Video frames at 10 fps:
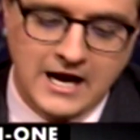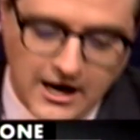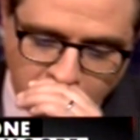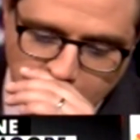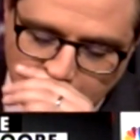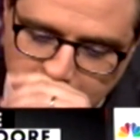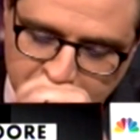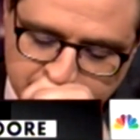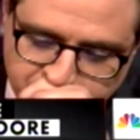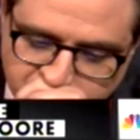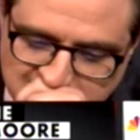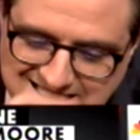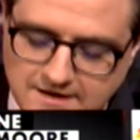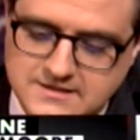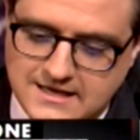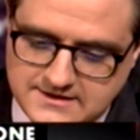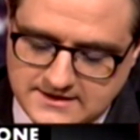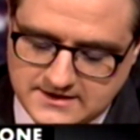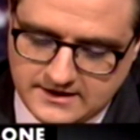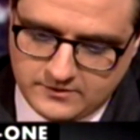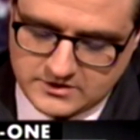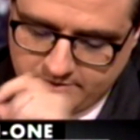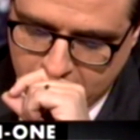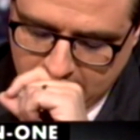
Yeah. I remember Downsize This, I think, was the